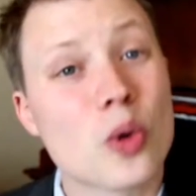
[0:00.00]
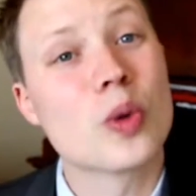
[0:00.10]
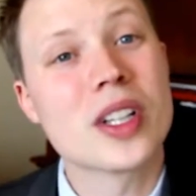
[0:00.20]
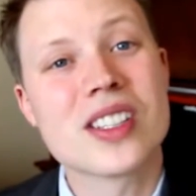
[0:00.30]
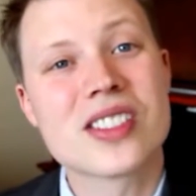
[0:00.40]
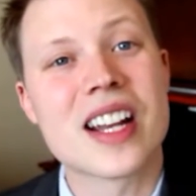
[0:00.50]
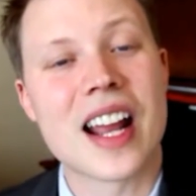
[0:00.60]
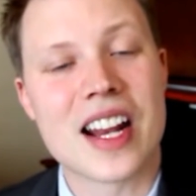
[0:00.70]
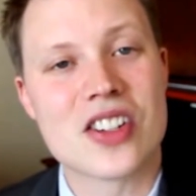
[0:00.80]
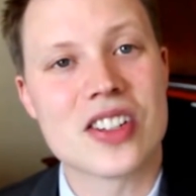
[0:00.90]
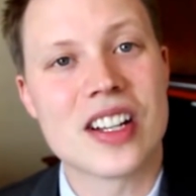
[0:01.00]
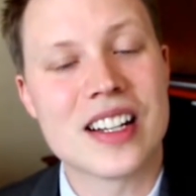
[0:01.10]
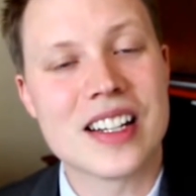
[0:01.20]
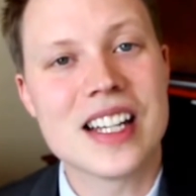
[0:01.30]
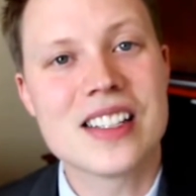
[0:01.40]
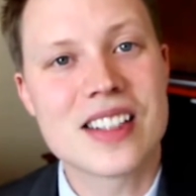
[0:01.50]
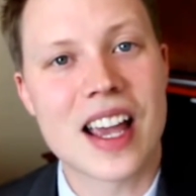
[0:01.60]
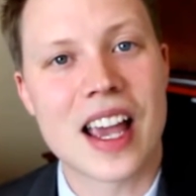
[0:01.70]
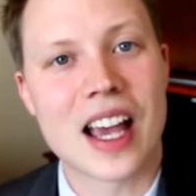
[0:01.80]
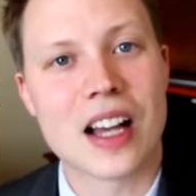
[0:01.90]
real estate agent needs to
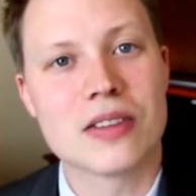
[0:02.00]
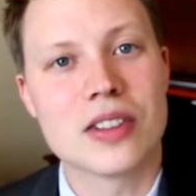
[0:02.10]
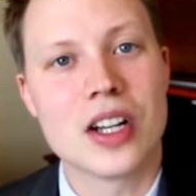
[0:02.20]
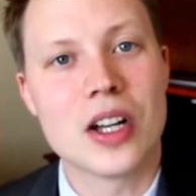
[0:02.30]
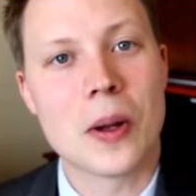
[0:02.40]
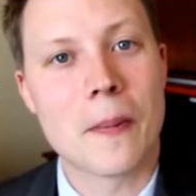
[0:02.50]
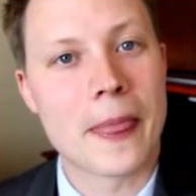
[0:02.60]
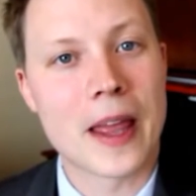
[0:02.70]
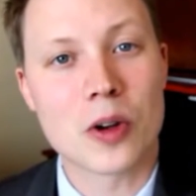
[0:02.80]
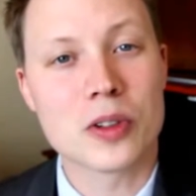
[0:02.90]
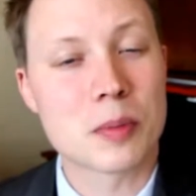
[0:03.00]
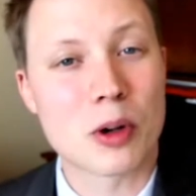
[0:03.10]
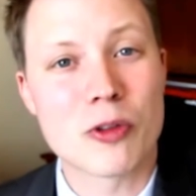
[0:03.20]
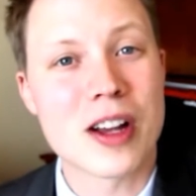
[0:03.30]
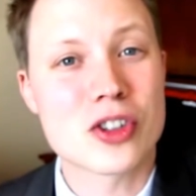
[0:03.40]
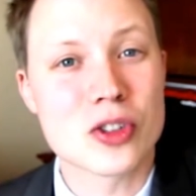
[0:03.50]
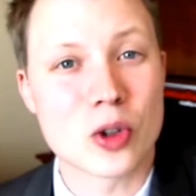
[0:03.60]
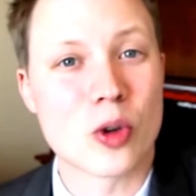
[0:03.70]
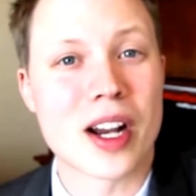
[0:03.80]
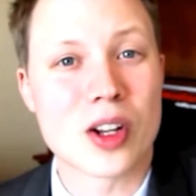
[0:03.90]
have not only professional
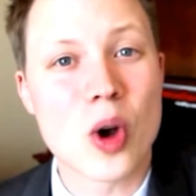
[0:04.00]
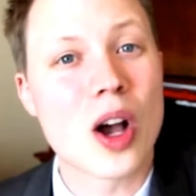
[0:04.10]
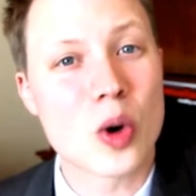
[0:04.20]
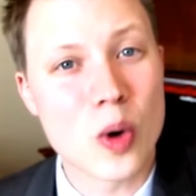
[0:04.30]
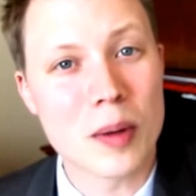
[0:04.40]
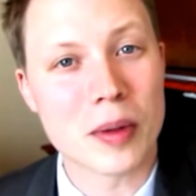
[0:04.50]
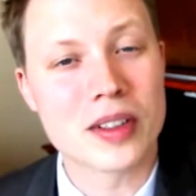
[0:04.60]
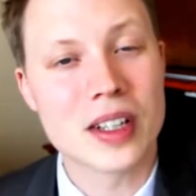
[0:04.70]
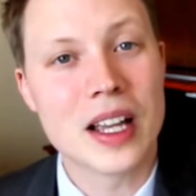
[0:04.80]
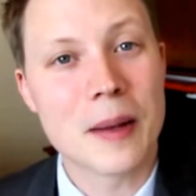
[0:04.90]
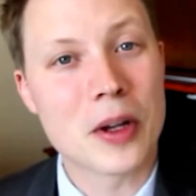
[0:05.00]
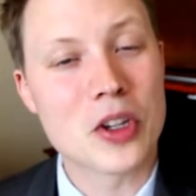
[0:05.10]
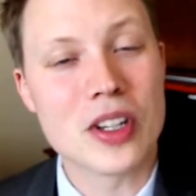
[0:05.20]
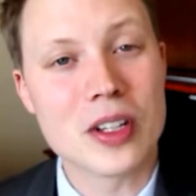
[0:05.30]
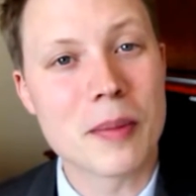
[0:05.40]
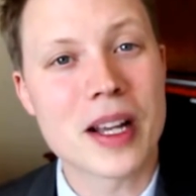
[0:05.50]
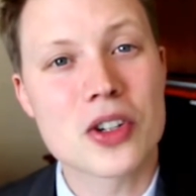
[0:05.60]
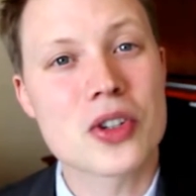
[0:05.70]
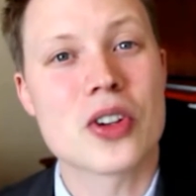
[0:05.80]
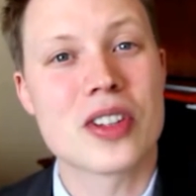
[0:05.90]
grade equipment, but you need to make
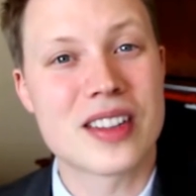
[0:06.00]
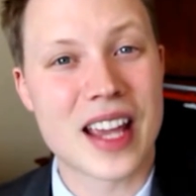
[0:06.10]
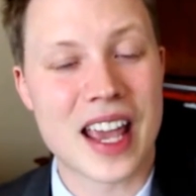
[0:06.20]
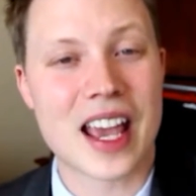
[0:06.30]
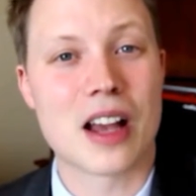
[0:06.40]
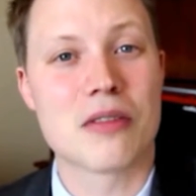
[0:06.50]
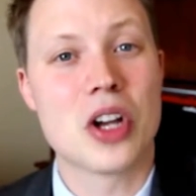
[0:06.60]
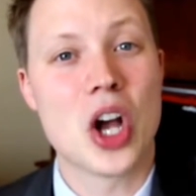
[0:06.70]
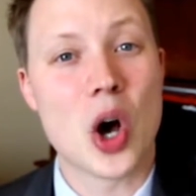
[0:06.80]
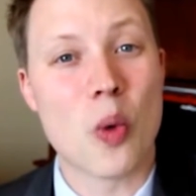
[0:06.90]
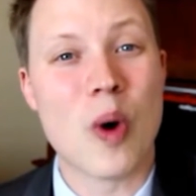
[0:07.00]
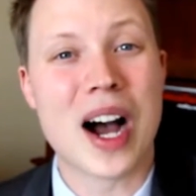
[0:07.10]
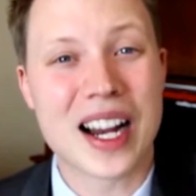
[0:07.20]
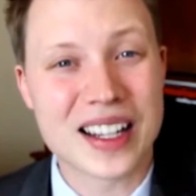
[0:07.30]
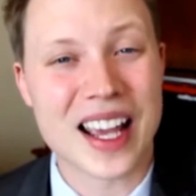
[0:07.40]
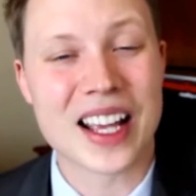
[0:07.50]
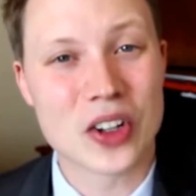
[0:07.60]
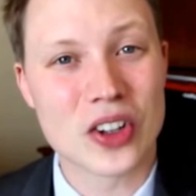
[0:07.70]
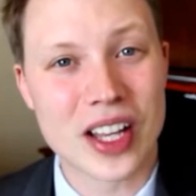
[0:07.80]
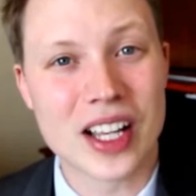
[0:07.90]
sure that they have a wide
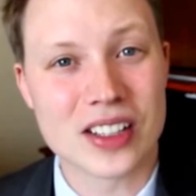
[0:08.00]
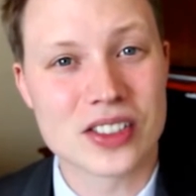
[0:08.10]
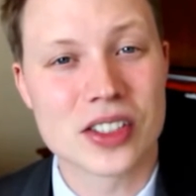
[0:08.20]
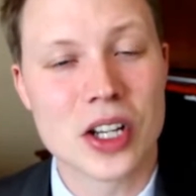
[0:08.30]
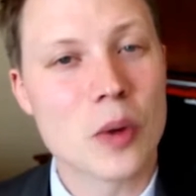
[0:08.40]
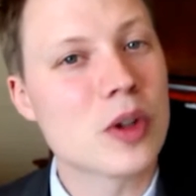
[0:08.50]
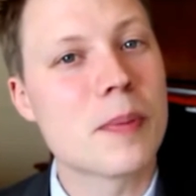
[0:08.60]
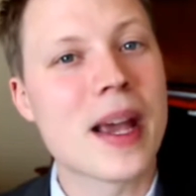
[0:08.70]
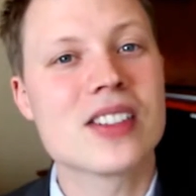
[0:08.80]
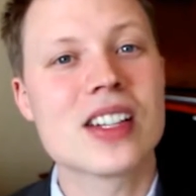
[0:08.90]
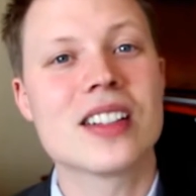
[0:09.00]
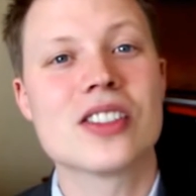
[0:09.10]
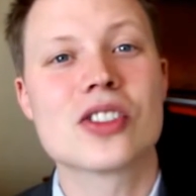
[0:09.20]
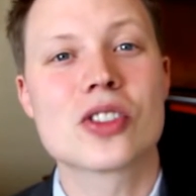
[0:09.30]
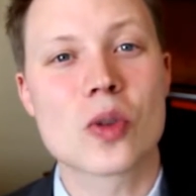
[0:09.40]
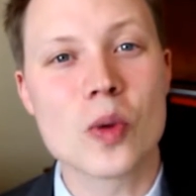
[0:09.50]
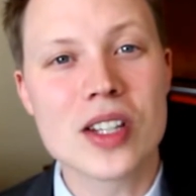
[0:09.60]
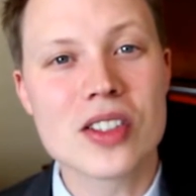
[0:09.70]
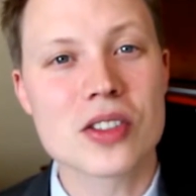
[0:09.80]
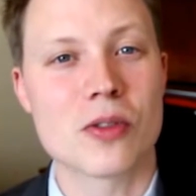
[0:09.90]
angle lens, which basically
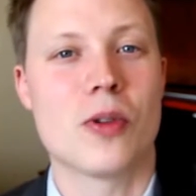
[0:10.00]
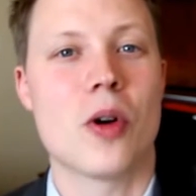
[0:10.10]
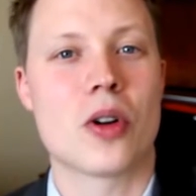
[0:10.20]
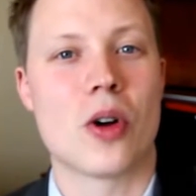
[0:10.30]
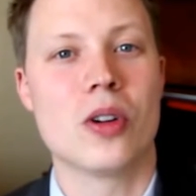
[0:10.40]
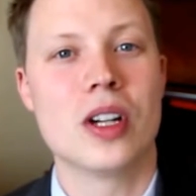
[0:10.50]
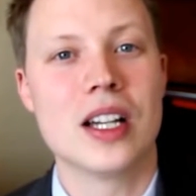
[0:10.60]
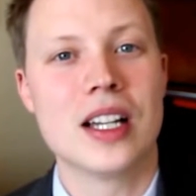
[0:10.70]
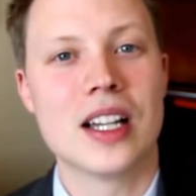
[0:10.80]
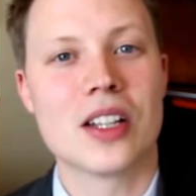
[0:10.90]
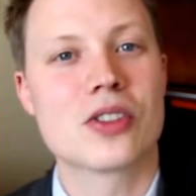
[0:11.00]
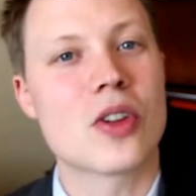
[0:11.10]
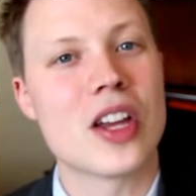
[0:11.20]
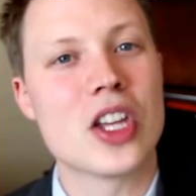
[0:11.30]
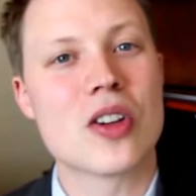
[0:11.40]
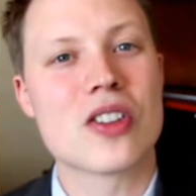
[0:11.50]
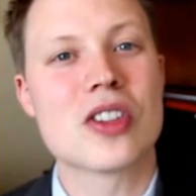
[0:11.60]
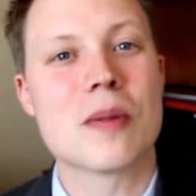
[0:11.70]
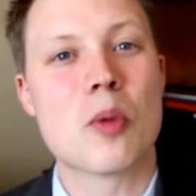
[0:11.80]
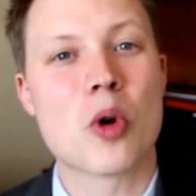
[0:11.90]
squeezes a photo so that you can
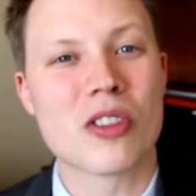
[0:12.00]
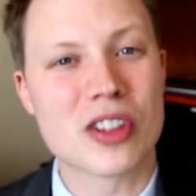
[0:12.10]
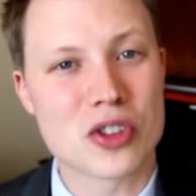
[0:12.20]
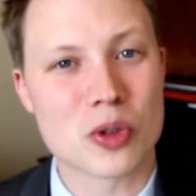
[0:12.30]
see more of its